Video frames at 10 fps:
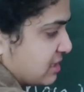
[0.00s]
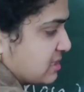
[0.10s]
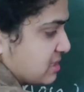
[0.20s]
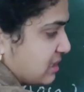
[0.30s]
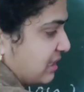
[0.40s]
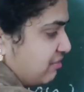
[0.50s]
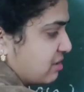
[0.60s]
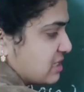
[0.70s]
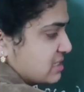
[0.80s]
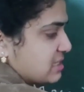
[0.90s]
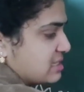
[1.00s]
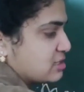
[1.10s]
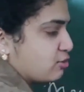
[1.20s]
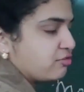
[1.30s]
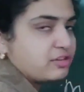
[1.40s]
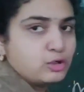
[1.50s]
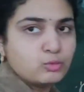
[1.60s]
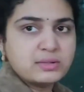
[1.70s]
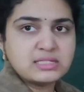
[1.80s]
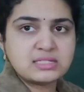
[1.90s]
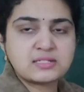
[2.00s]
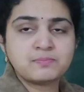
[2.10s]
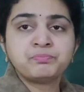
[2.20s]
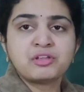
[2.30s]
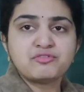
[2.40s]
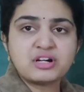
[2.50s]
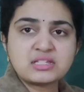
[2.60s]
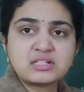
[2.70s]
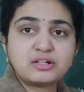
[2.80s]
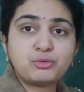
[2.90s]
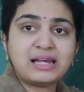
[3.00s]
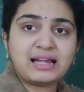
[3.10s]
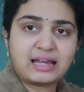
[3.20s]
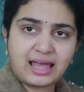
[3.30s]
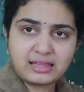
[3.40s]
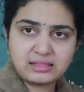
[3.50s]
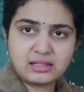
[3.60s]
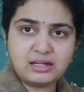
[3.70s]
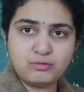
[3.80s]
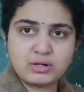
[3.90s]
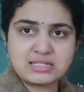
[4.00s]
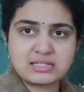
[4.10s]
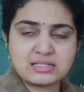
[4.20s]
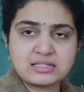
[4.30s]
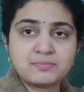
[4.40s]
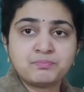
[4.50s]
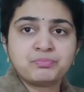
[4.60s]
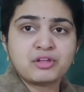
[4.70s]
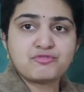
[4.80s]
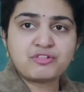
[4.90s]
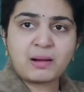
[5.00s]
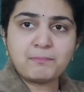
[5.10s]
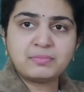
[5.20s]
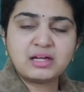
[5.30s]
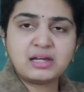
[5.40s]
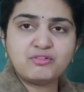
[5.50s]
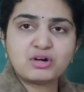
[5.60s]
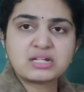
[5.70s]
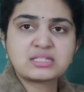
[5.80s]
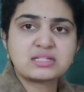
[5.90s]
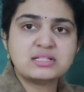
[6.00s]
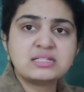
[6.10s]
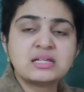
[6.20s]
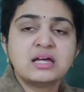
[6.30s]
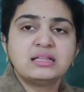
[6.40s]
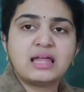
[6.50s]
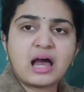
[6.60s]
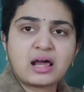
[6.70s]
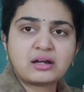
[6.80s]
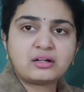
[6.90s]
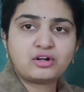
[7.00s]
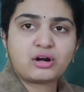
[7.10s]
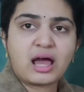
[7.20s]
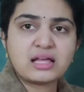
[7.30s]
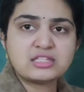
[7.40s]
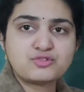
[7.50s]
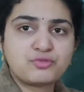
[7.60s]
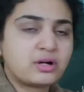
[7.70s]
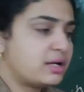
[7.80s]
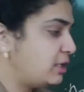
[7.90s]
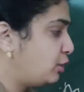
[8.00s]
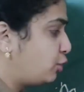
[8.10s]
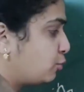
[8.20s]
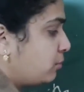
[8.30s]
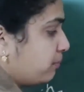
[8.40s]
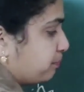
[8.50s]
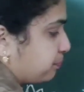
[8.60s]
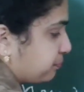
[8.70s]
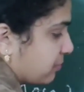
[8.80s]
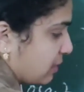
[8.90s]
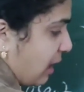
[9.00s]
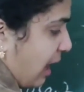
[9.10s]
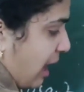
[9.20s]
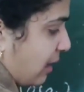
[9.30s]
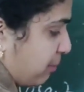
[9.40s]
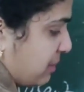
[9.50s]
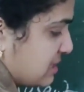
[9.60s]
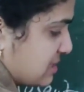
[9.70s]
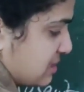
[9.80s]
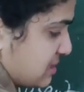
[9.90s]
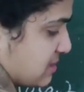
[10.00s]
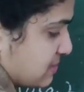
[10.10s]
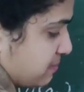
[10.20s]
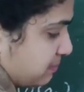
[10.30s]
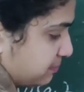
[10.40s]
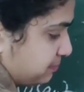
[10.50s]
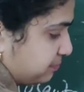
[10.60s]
First, liver cells of humans. First it will attack the liver cells. From the liver cells, they are transferred into RBCs.